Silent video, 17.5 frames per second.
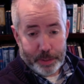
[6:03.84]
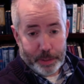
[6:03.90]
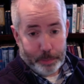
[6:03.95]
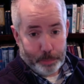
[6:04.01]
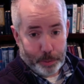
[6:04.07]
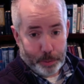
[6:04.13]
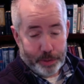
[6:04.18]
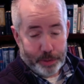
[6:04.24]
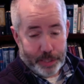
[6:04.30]
In
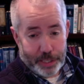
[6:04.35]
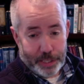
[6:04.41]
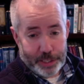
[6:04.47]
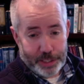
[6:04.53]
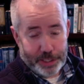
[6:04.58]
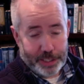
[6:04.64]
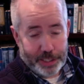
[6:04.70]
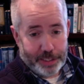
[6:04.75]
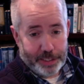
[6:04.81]
both
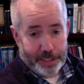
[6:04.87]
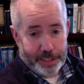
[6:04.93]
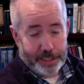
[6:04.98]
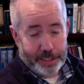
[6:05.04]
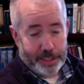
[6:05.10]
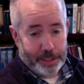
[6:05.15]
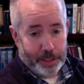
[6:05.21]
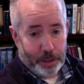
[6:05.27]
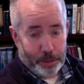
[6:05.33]
cases, I think
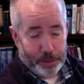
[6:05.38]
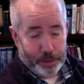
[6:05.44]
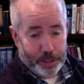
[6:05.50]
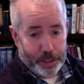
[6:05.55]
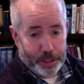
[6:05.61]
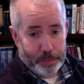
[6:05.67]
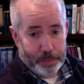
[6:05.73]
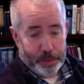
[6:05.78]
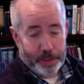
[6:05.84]
the Old
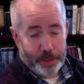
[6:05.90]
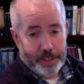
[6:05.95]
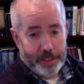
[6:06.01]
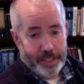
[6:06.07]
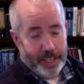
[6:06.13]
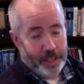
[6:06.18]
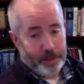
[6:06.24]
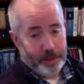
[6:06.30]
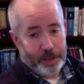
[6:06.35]
Testament,
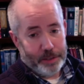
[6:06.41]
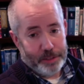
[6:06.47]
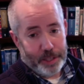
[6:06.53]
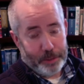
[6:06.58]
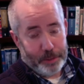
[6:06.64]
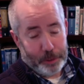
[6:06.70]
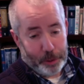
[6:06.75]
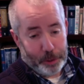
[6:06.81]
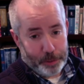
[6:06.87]
I don't have
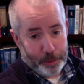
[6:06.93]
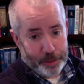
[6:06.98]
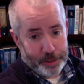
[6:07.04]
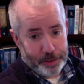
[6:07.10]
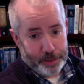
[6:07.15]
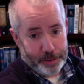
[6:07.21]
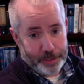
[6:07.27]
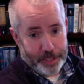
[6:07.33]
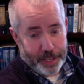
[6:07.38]
time to go
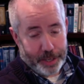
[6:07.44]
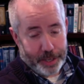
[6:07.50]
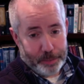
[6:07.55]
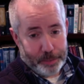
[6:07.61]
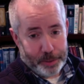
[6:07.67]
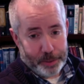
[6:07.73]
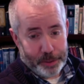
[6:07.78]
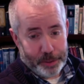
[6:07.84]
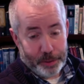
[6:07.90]
into it now,
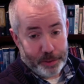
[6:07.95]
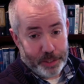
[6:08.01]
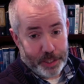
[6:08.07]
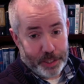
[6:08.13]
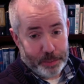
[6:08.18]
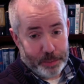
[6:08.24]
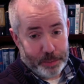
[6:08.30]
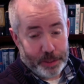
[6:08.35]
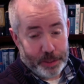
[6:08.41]
but the Old
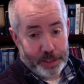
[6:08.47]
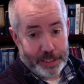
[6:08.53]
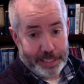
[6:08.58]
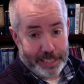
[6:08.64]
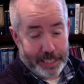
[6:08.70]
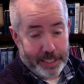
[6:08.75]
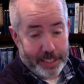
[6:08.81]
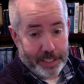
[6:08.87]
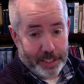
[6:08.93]
Testament is the
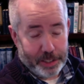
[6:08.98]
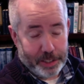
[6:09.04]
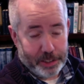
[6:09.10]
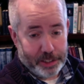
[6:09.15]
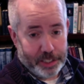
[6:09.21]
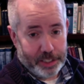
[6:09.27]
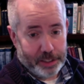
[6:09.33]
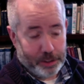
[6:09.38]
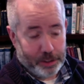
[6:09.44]
key to
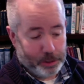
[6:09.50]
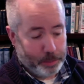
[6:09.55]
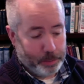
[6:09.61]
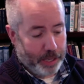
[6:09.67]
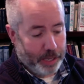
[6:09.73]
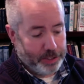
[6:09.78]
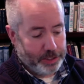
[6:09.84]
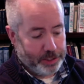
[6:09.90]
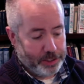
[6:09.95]
understanding those
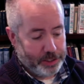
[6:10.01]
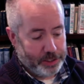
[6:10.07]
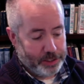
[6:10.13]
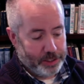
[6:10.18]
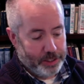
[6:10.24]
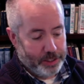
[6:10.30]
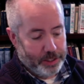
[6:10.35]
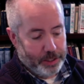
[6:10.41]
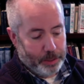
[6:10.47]
passages,
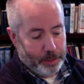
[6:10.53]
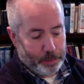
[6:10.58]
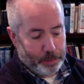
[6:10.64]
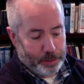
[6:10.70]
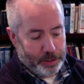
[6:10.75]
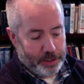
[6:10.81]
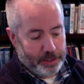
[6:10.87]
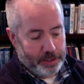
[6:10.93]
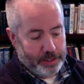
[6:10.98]

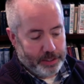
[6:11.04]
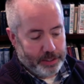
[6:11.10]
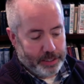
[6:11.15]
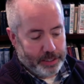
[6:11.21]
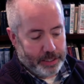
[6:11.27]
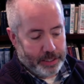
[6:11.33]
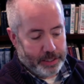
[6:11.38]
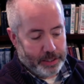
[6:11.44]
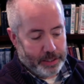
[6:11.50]

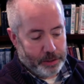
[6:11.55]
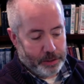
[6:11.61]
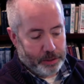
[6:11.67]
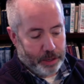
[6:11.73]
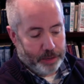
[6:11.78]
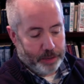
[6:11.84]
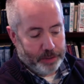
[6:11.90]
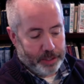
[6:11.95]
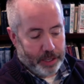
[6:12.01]
particularly in the
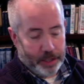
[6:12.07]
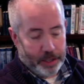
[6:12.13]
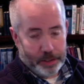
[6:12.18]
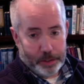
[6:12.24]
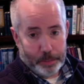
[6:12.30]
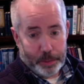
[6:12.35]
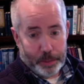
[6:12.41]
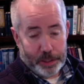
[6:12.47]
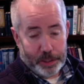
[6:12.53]
driving out of
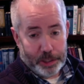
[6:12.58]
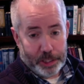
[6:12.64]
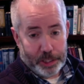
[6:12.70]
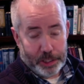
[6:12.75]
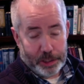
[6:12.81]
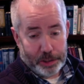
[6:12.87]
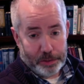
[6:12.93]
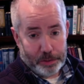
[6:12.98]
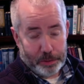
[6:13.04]
the money
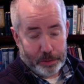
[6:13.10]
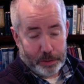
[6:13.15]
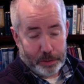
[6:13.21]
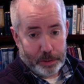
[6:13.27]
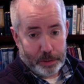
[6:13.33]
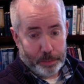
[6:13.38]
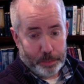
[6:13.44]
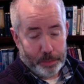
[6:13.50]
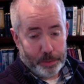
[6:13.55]
changers from the
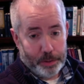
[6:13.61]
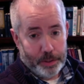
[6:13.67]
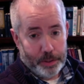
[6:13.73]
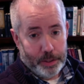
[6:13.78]
temple,